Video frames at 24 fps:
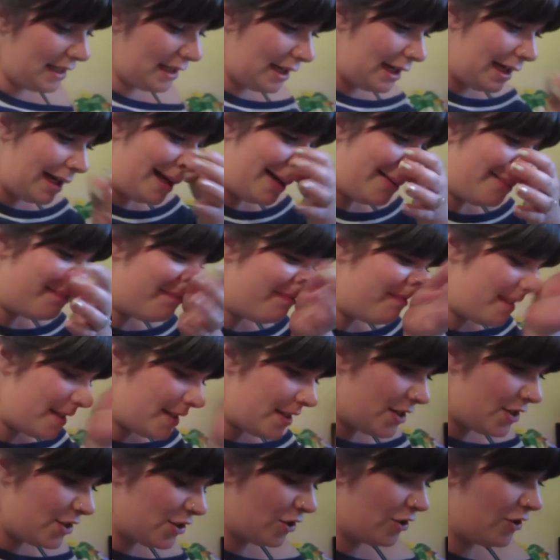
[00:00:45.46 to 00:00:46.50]
um,
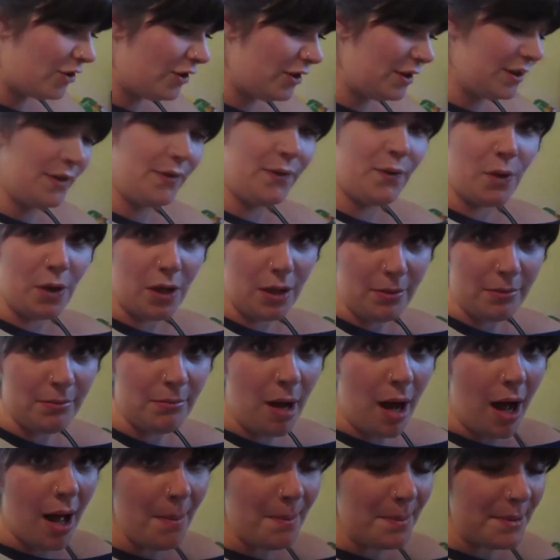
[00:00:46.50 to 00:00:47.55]
this journal is for
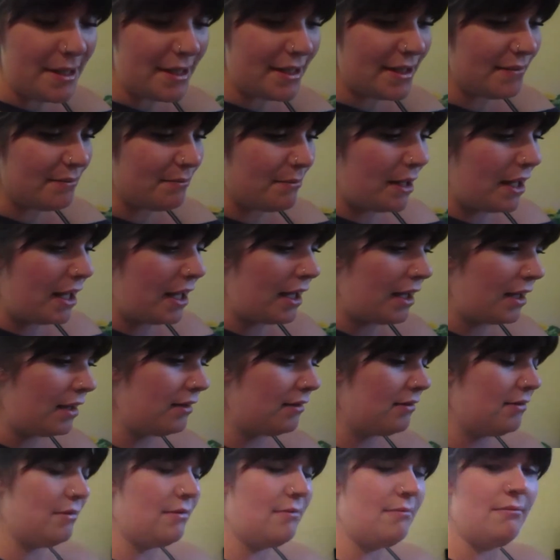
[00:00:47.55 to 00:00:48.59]
MOPS, my
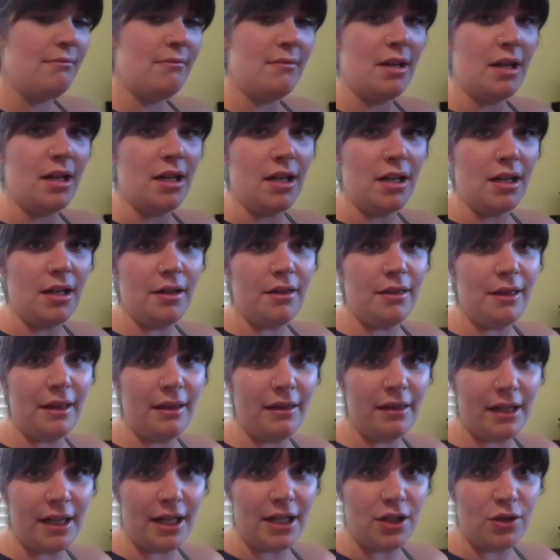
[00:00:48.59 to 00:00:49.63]
uh, thing
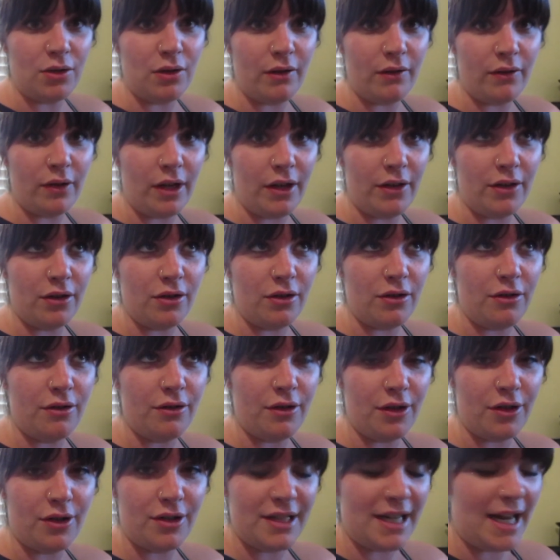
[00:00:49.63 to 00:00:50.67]
that I do every other
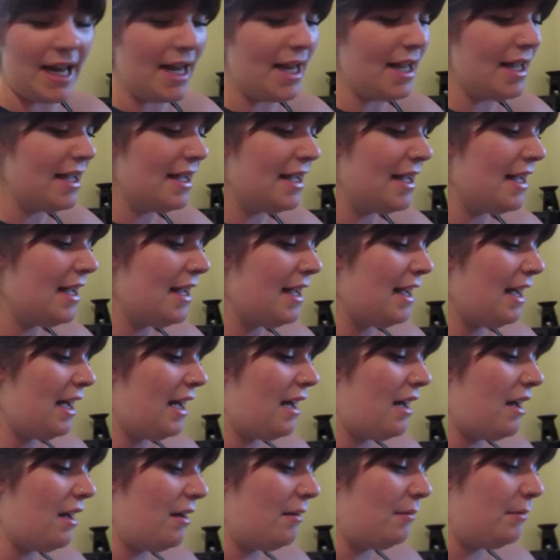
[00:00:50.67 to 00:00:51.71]
Thursday.
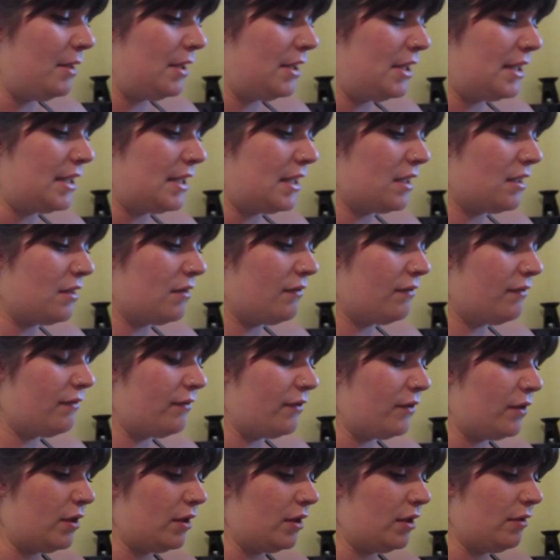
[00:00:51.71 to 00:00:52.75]
Um, it's
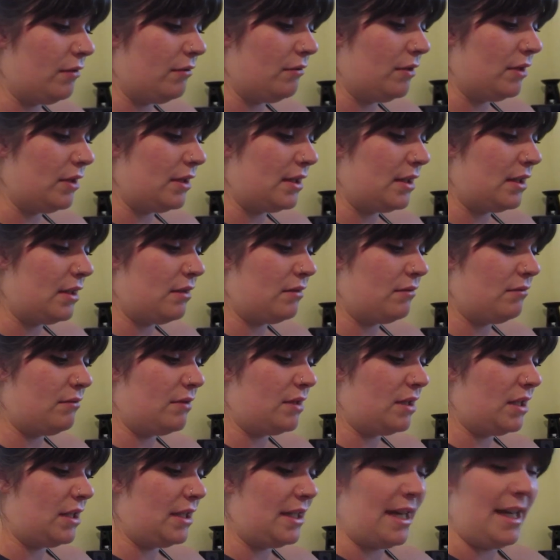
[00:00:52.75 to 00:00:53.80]
for, it
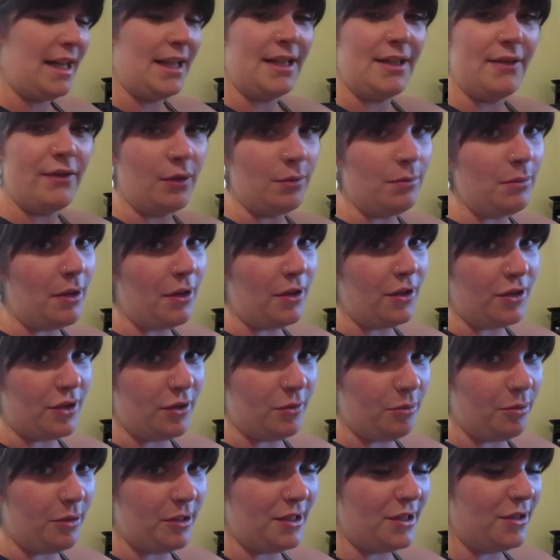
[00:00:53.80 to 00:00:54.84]
stands for Mothers of
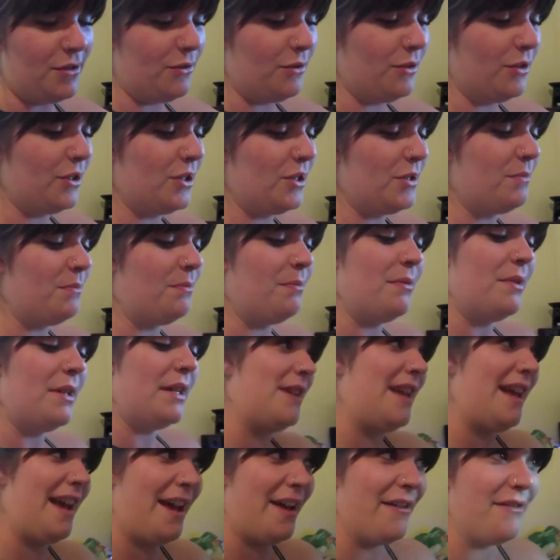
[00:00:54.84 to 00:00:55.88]
Preschoolers. I
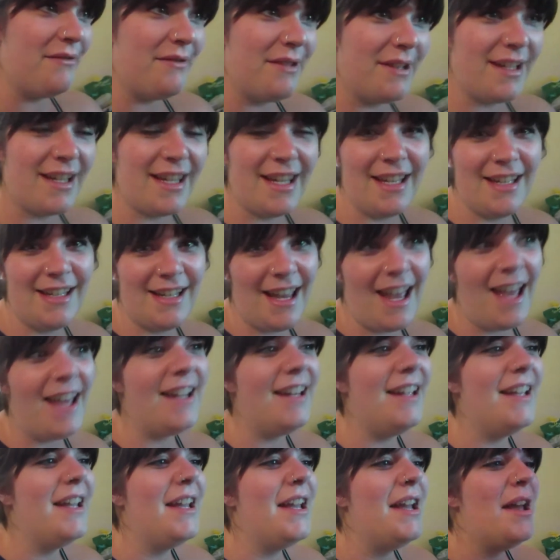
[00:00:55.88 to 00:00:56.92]
have a kid
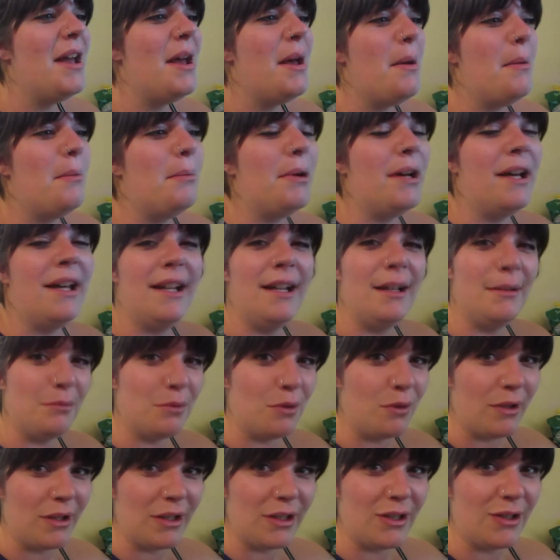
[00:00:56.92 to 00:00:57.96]
yet, but I'm
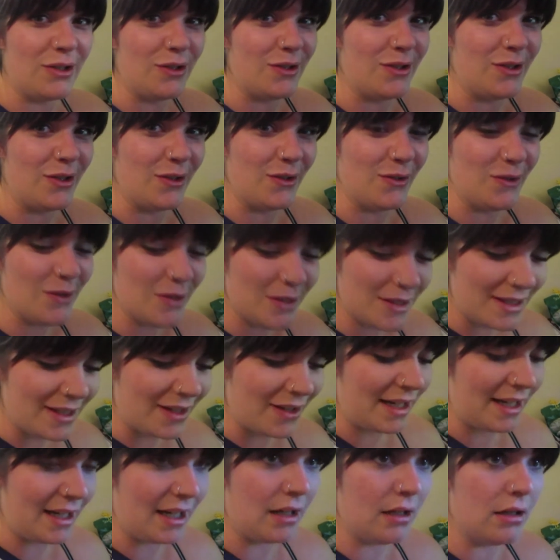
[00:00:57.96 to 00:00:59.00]
going to soon. So,
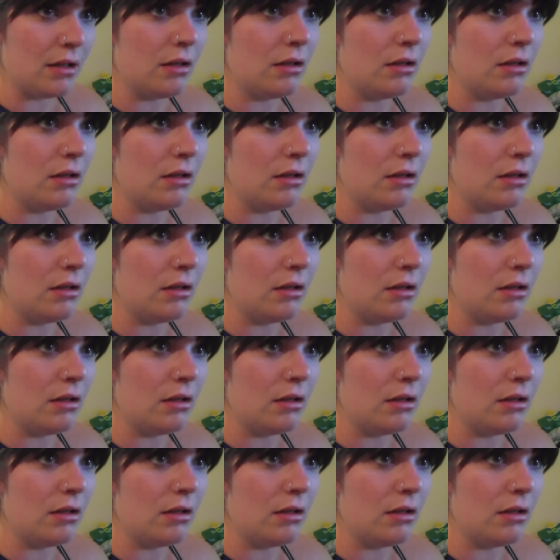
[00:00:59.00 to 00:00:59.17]
you